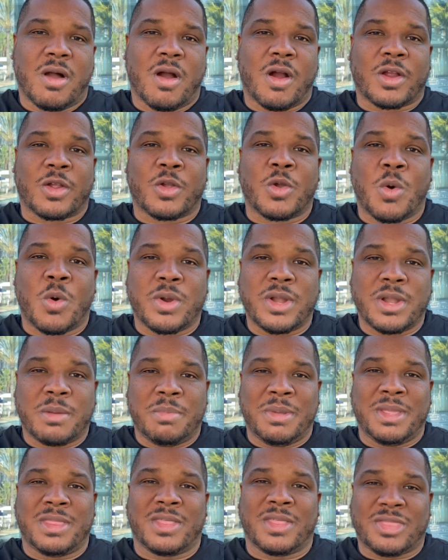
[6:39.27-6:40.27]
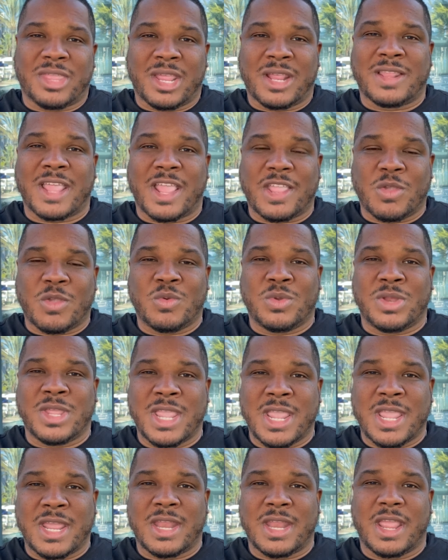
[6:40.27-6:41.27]
are going to be the thing that you
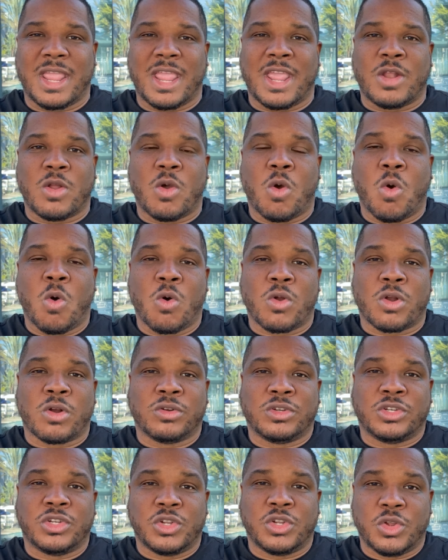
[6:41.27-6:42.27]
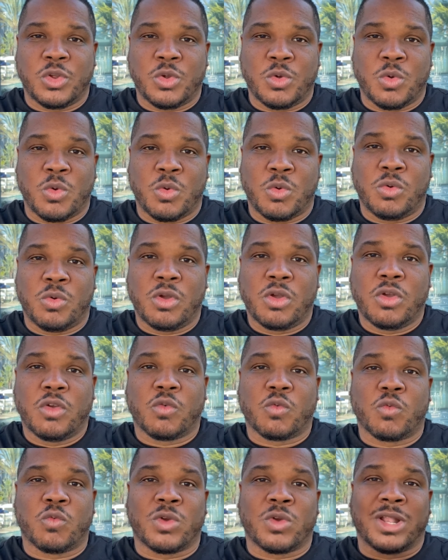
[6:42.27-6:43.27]
need in order to
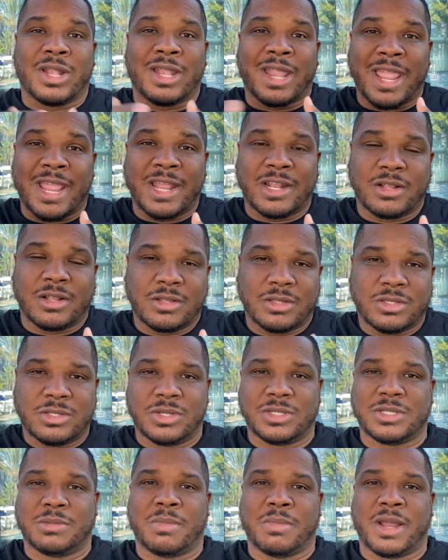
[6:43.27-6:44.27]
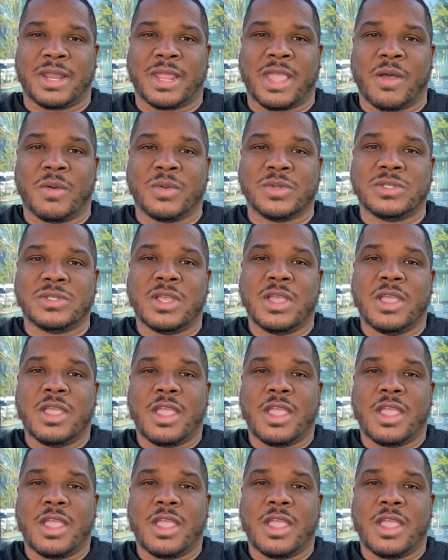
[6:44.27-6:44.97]
relate to somebody else,